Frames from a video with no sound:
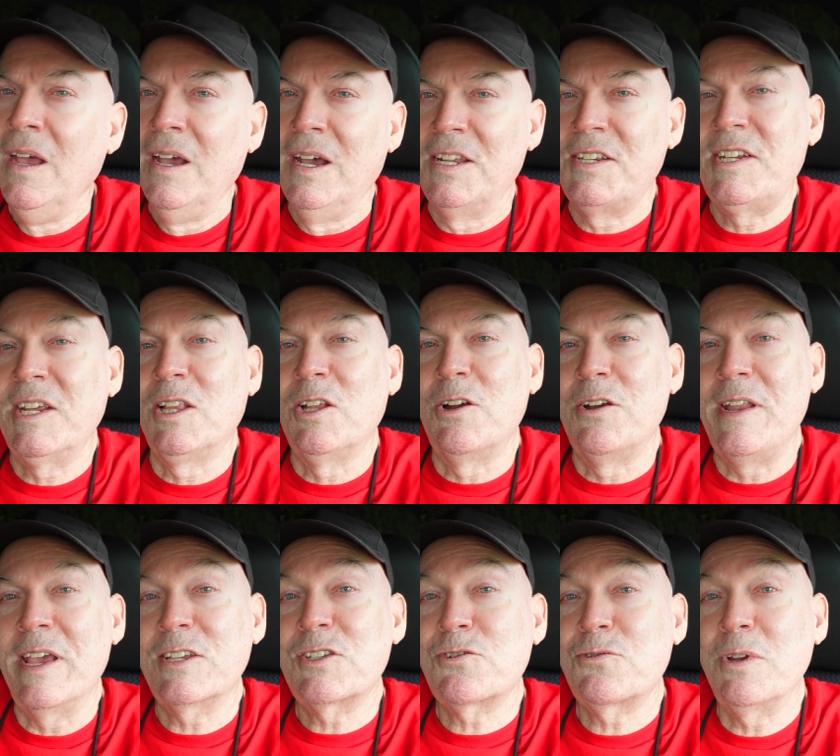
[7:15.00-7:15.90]
Until our
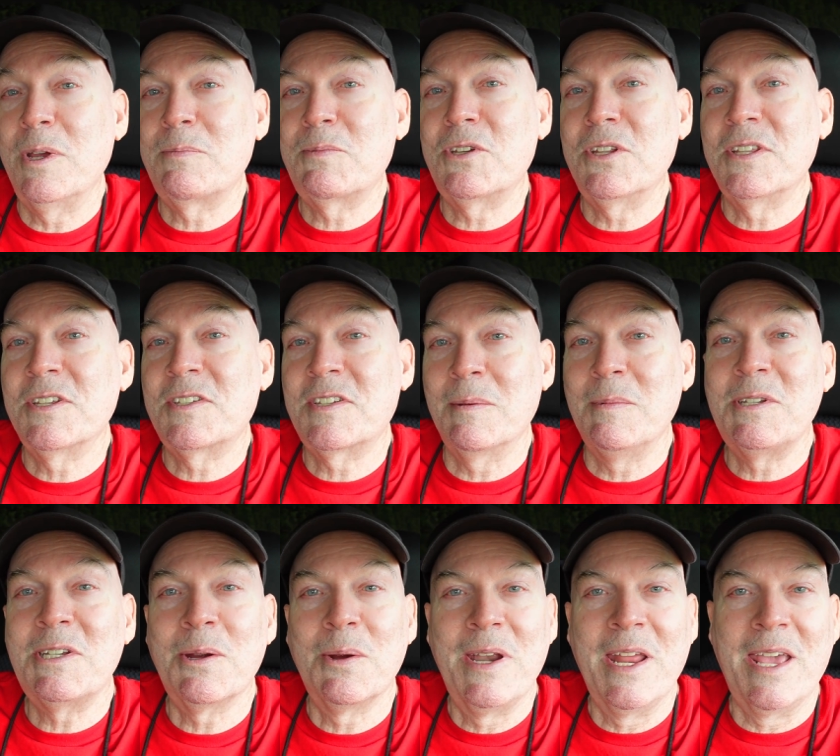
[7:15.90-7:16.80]
next trip to the cemetery